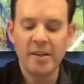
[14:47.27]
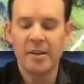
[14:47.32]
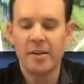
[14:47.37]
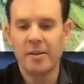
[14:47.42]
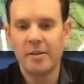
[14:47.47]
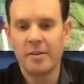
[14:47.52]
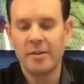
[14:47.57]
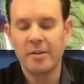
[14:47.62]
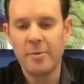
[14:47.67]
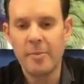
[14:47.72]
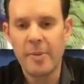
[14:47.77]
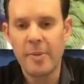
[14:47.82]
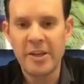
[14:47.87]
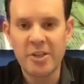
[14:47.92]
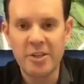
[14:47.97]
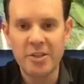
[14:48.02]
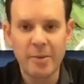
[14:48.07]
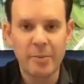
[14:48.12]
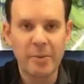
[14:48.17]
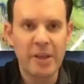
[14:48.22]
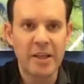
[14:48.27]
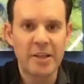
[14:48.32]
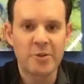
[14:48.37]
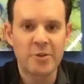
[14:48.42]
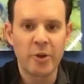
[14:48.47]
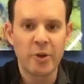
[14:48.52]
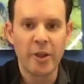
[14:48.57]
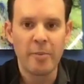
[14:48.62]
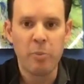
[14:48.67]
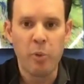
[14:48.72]
you mentioned something that's
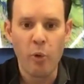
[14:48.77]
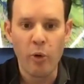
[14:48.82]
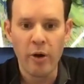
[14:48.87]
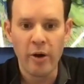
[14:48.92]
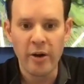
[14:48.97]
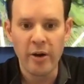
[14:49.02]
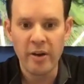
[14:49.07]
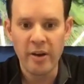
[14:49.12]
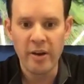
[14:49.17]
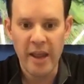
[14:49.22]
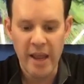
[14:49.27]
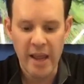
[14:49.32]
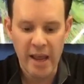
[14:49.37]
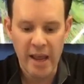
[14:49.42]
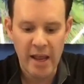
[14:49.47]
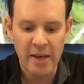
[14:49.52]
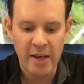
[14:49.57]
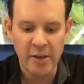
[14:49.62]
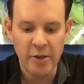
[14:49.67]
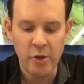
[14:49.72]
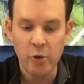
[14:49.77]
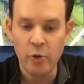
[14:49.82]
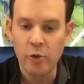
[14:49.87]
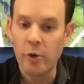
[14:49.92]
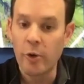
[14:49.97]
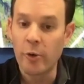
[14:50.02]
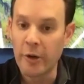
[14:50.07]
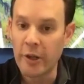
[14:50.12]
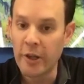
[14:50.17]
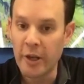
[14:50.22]
really important, and you do a
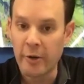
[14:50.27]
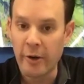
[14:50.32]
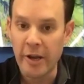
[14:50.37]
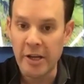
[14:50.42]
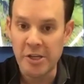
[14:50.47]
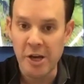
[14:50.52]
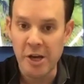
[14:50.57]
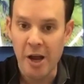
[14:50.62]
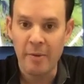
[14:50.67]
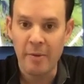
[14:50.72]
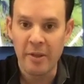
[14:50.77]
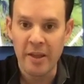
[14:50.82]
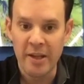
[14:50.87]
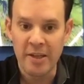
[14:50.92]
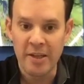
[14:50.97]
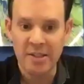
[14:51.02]
really great job of this,